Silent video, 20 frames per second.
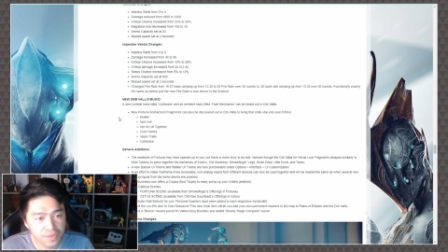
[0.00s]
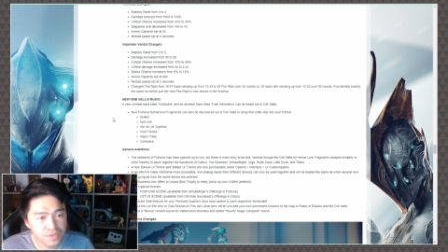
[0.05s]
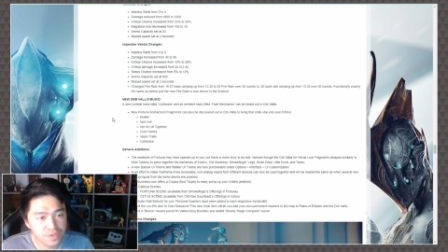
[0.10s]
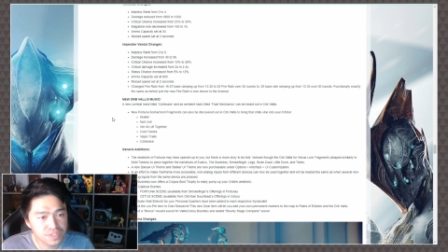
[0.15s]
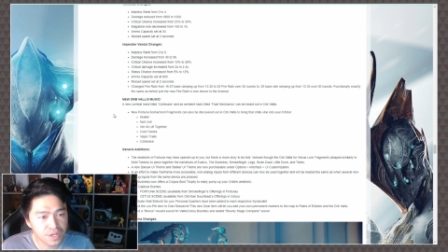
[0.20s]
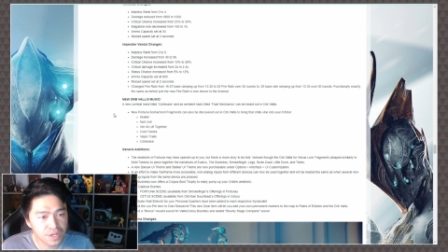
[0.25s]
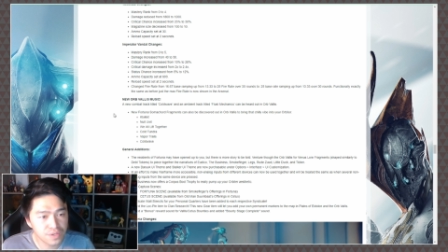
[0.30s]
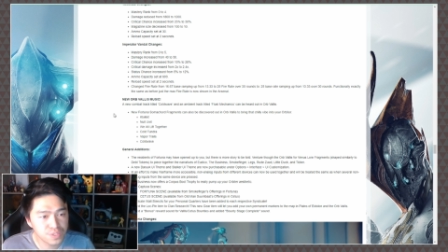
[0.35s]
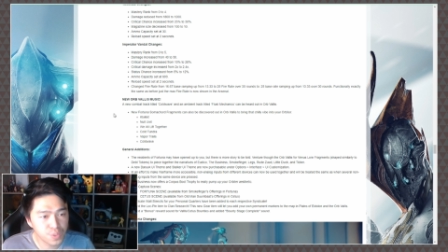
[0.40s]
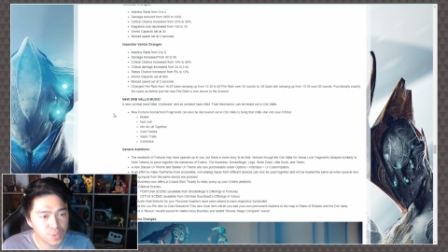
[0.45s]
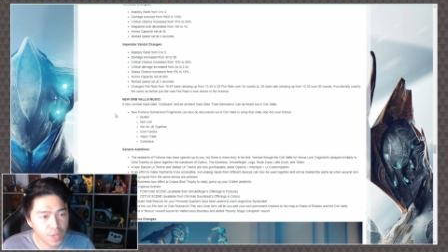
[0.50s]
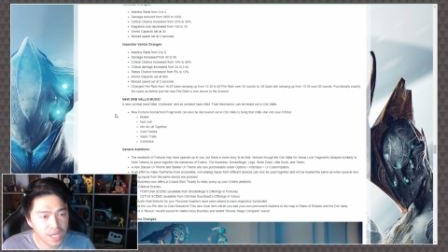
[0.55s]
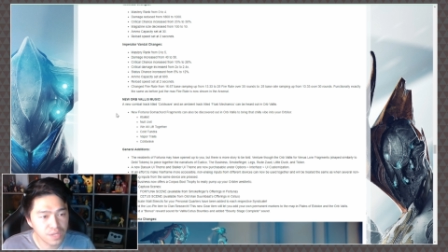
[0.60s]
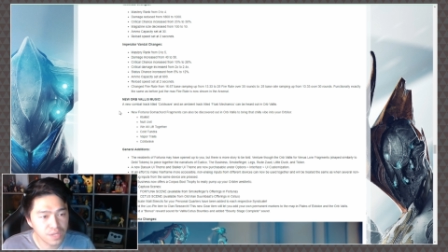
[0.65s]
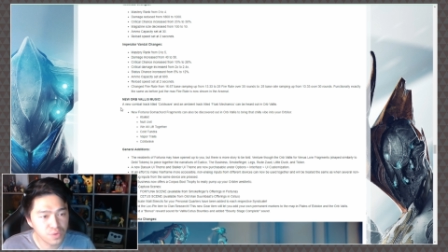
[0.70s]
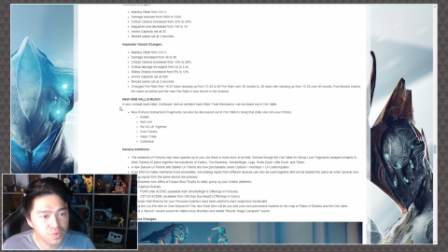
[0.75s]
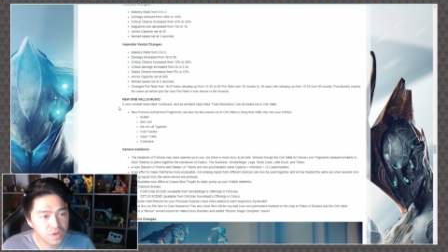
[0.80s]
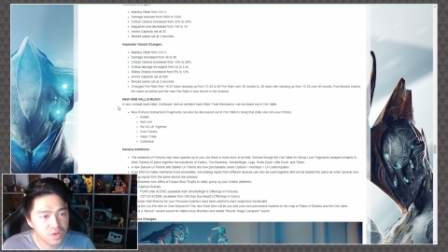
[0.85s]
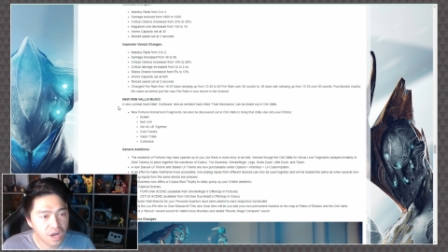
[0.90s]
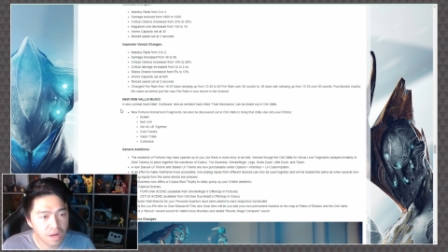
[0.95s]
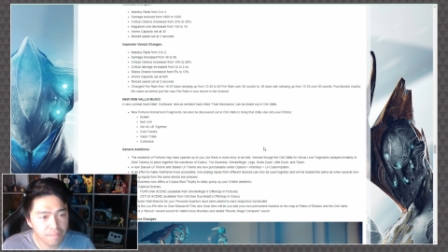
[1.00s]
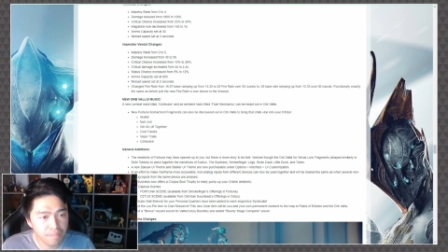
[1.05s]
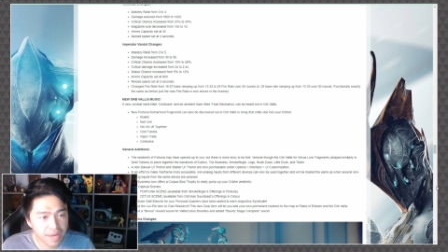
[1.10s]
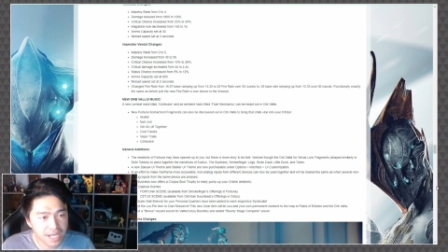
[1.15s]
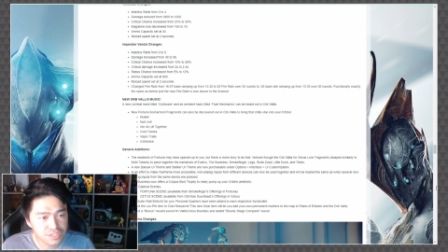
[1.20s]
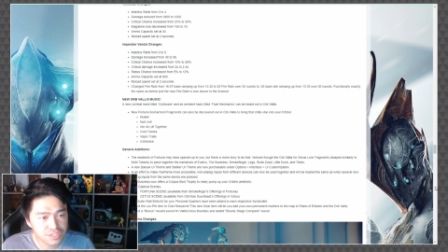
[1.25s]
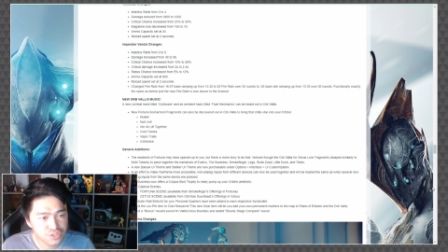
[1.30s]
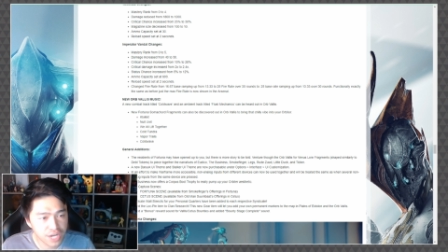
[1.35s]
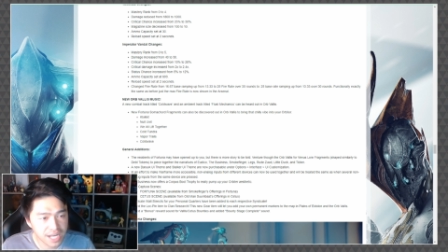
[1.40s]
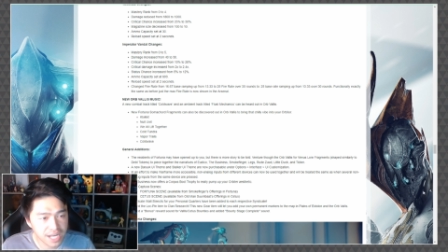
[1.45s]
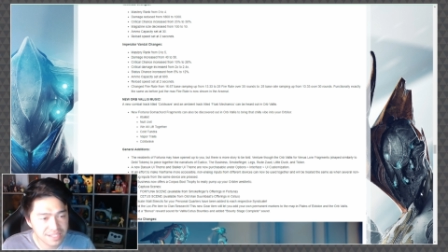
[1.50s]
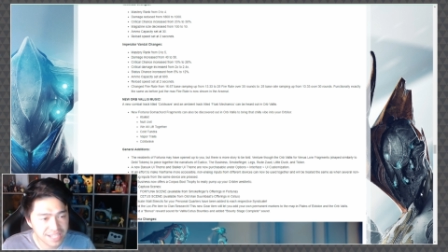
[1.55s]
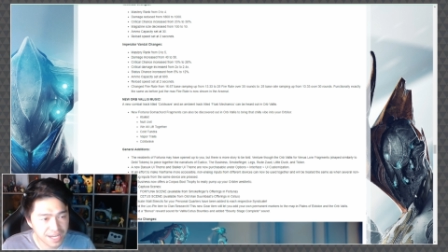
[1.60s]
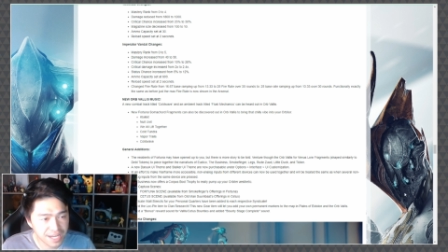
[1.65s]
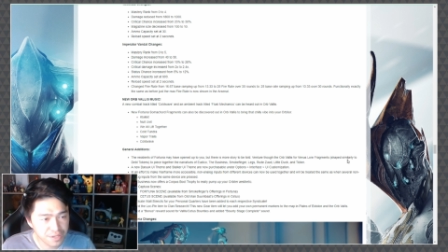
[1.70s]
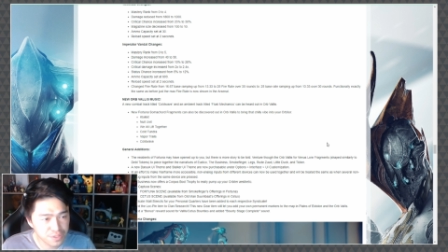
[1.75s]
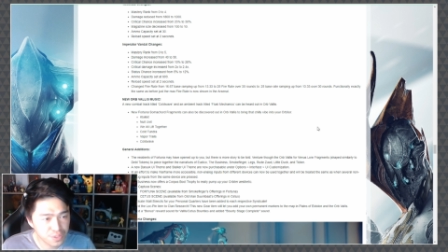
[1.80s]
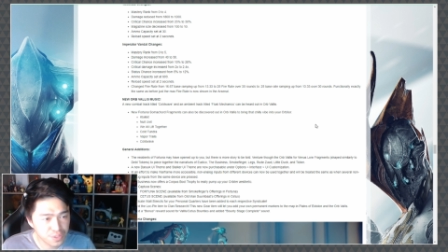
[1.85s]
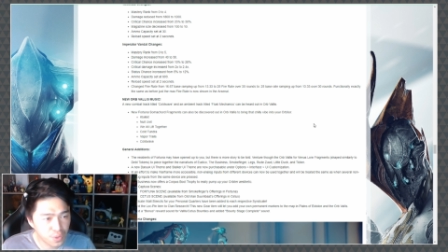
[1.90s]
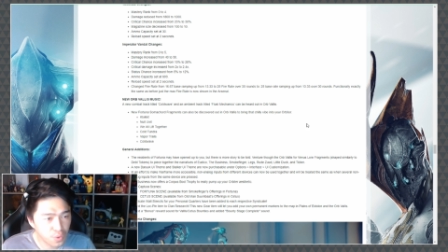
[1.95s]
There's also a new combat track
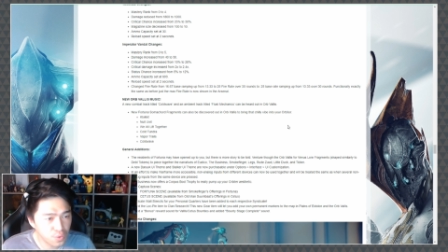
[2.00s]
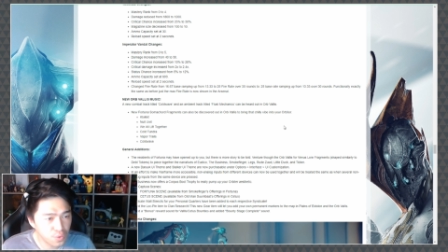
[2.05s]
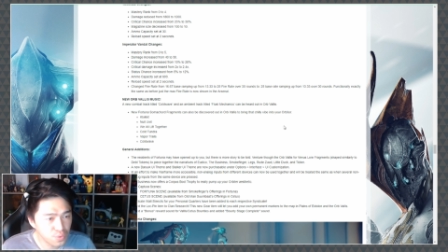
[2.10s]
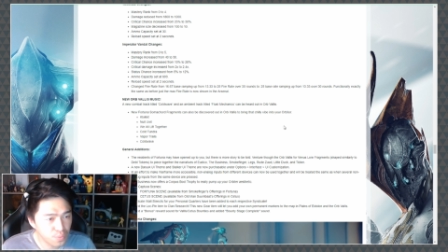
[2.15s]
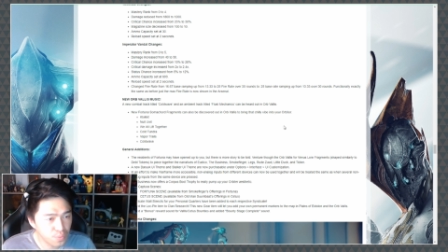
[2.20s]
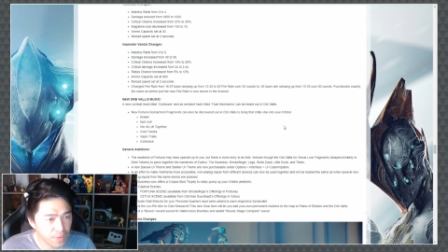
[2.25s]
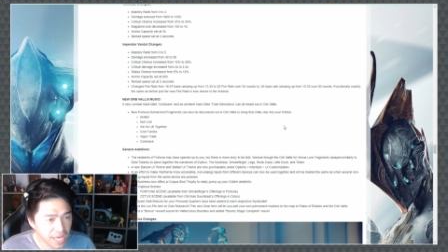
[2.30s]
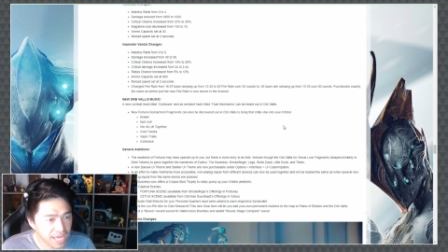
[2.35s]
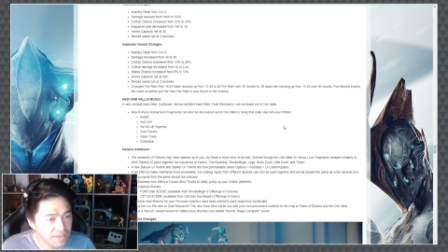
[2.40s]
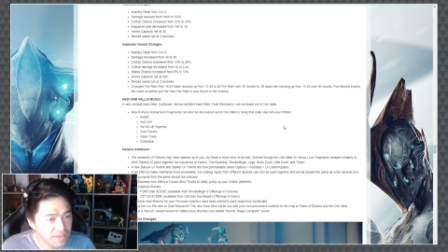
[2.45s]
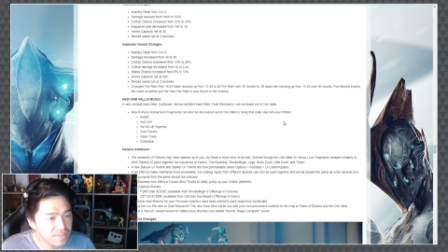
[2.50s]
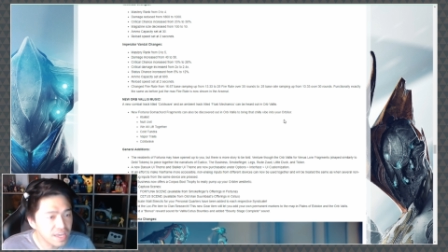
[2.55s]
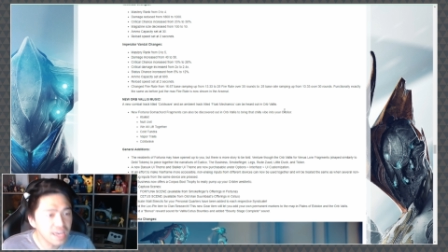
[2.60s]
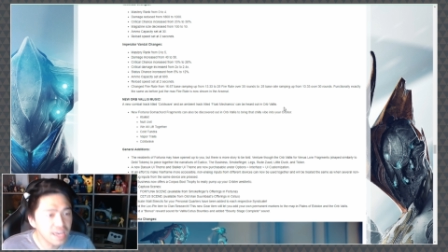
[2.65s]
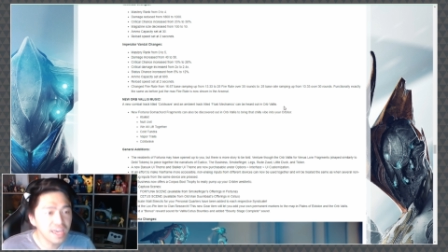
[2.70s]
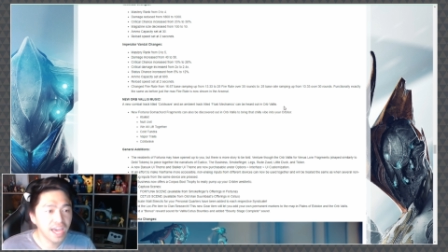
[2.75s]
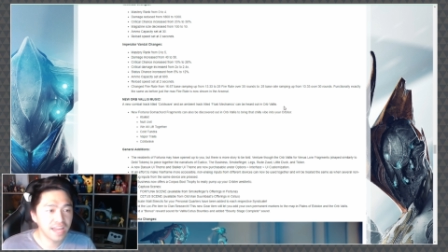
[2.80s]
titled Cold Wave